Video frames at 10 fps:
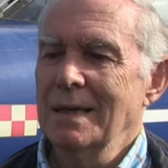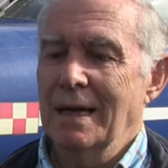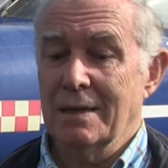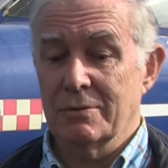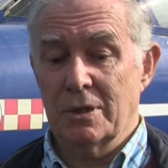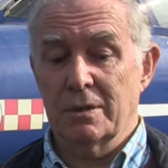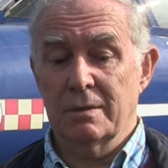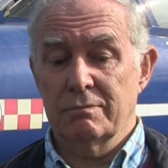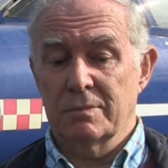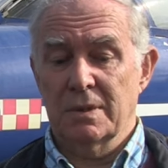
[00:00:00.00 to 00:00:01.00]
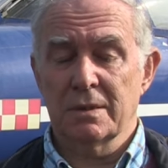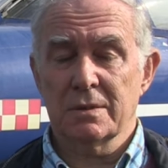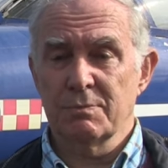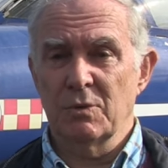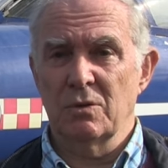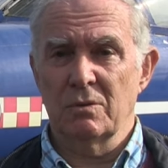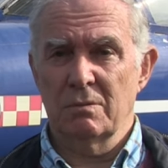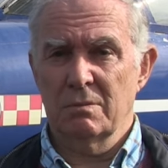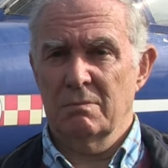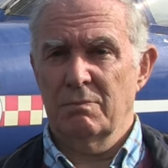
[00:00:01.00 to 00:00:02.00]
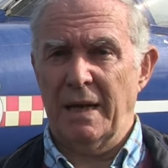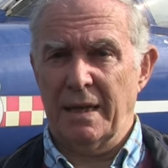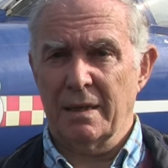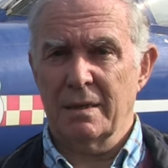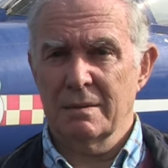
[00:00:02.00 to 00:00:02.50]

And I was on a small plank.